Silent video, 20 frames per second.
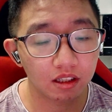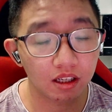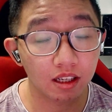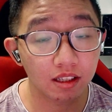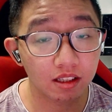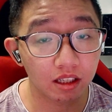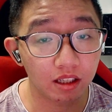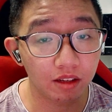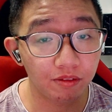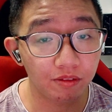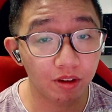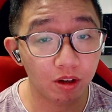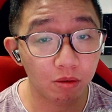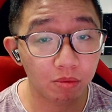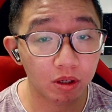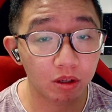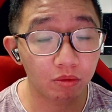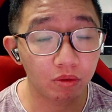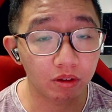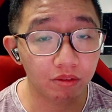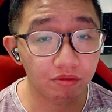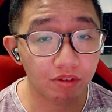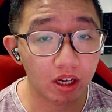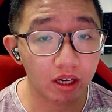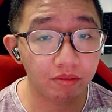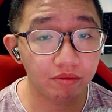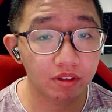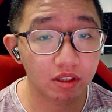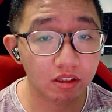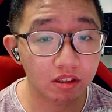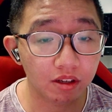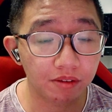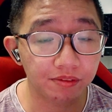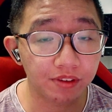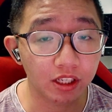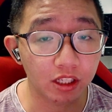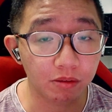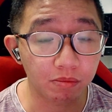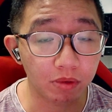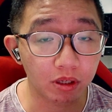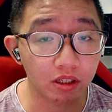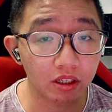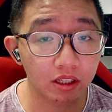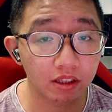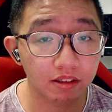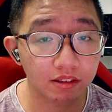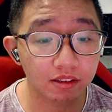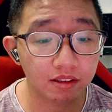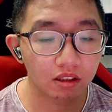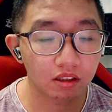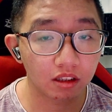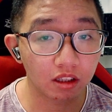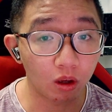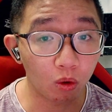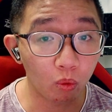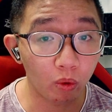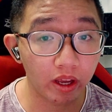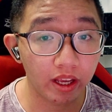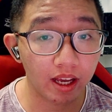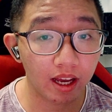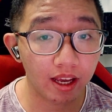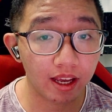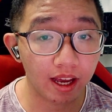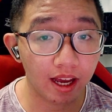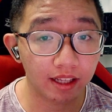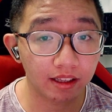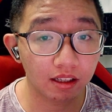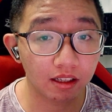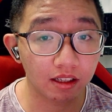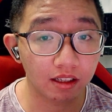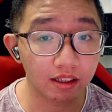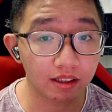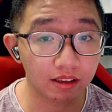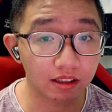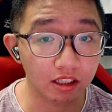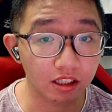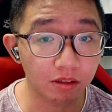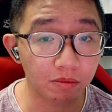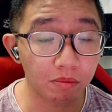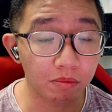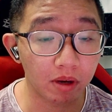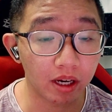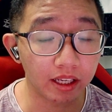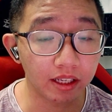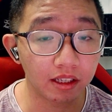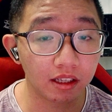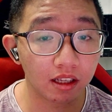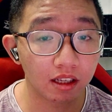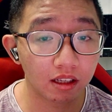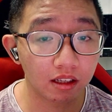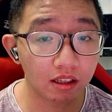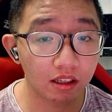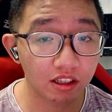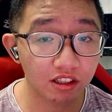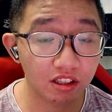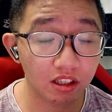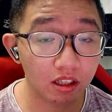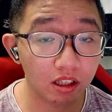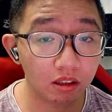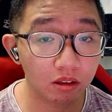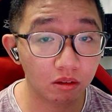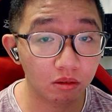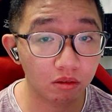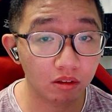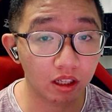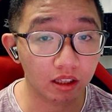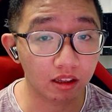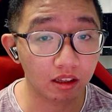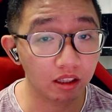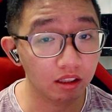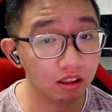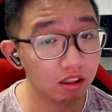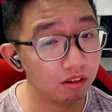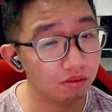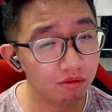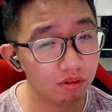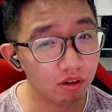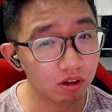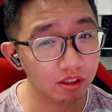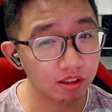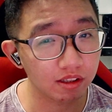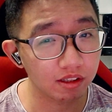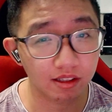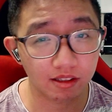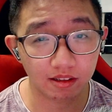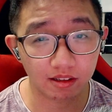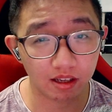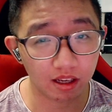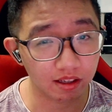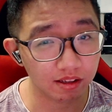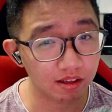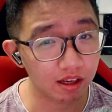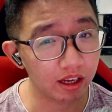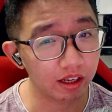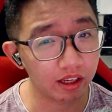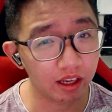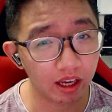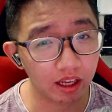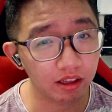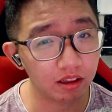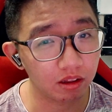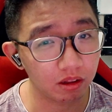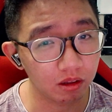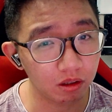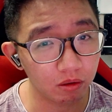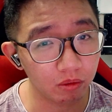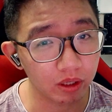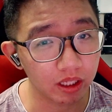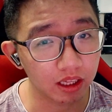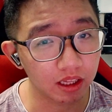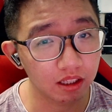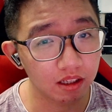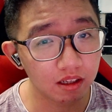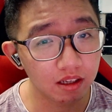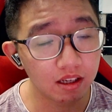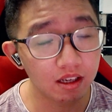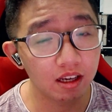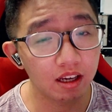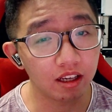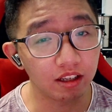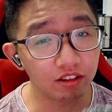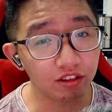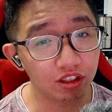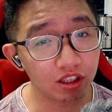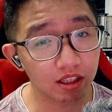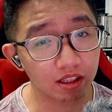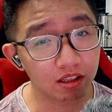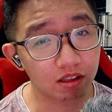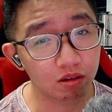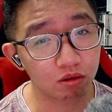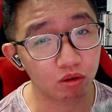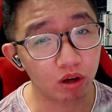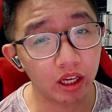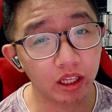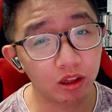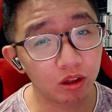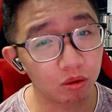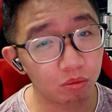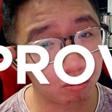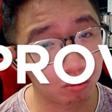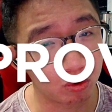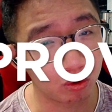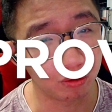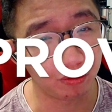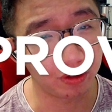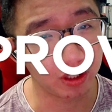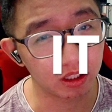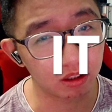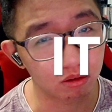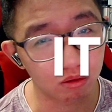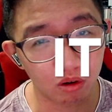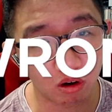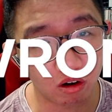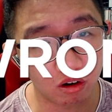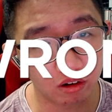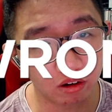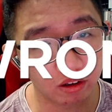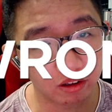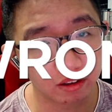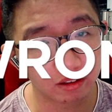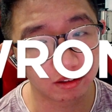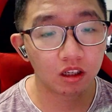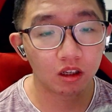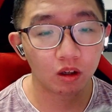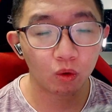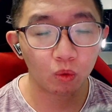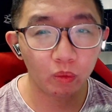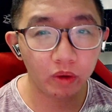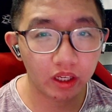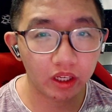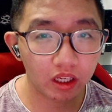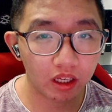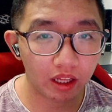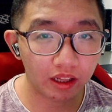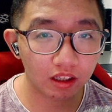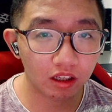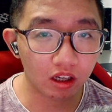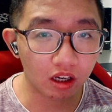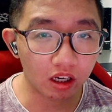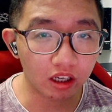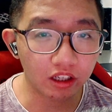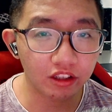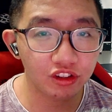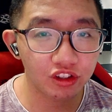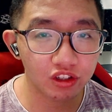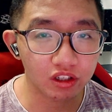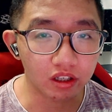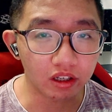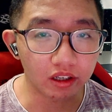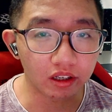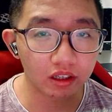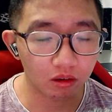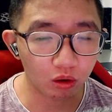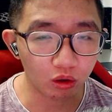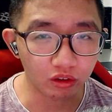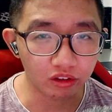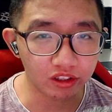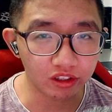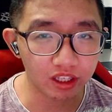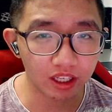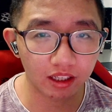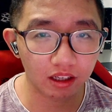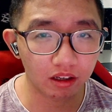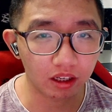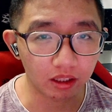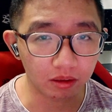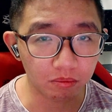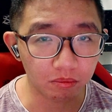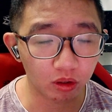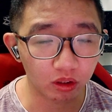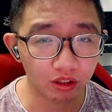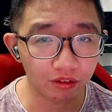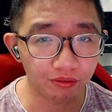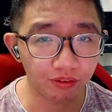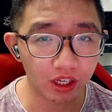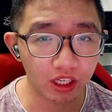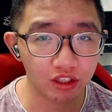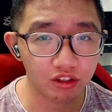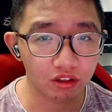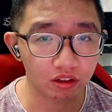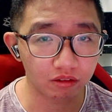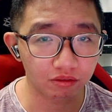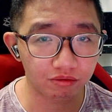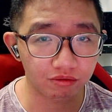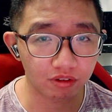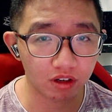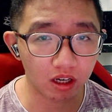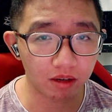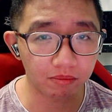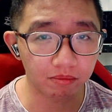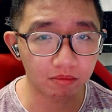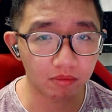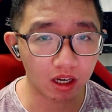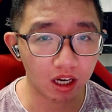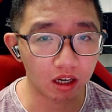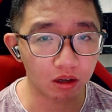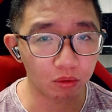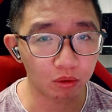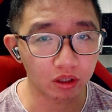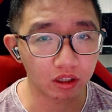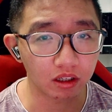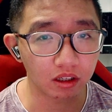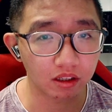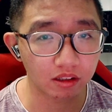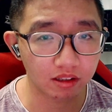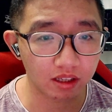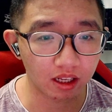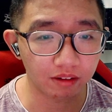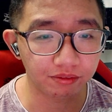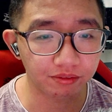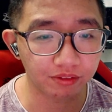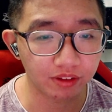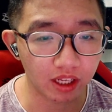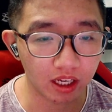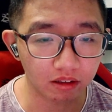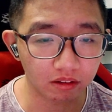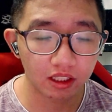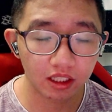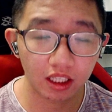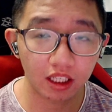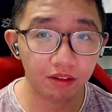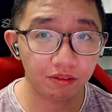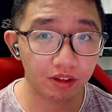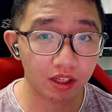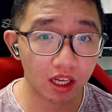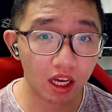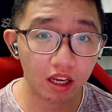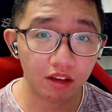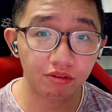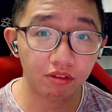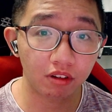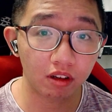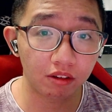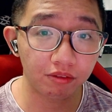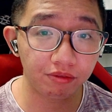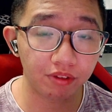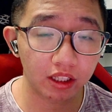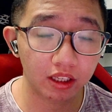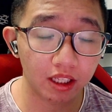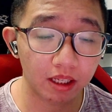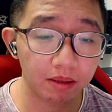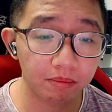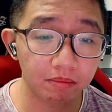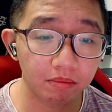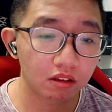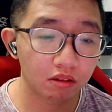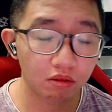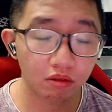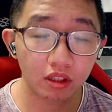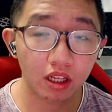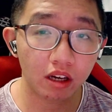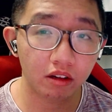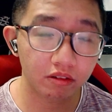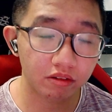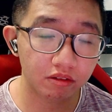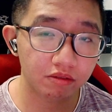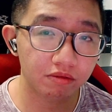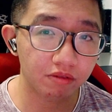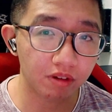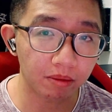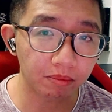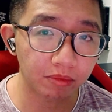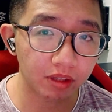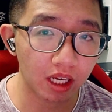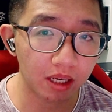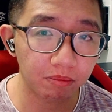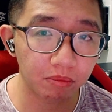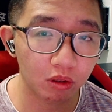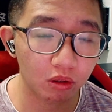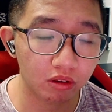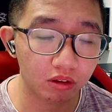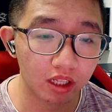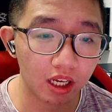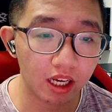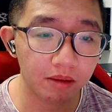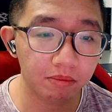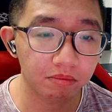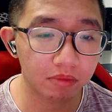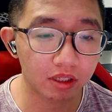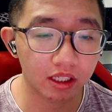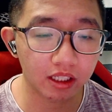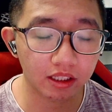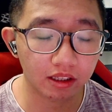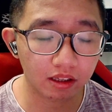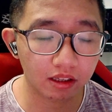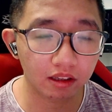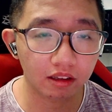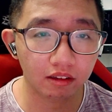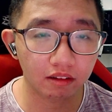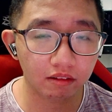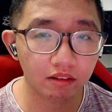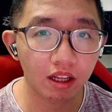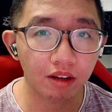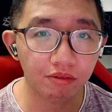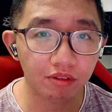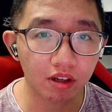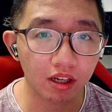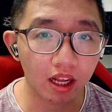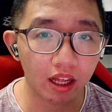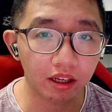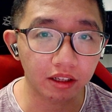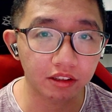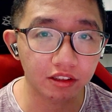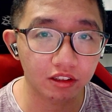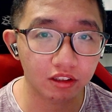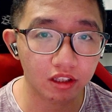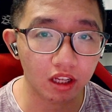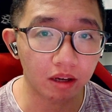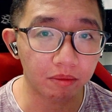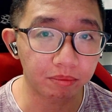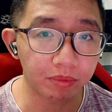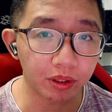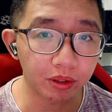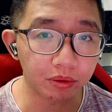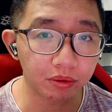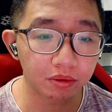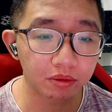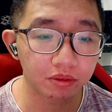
As a developer with 5 years of experience, the way I handle it is by listening to that little voice that says I can't do it and just try to prove it wrong. We can conjure or generate motivation from our self doubt. Even I fall victim to doubts from time to time, but never let it stop you.